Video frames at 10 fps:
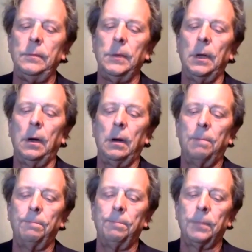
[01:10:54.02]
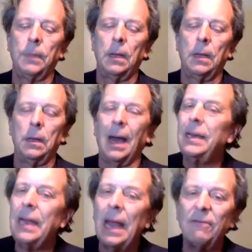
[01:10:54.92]

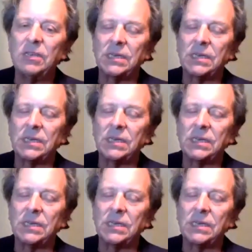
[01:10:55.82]
a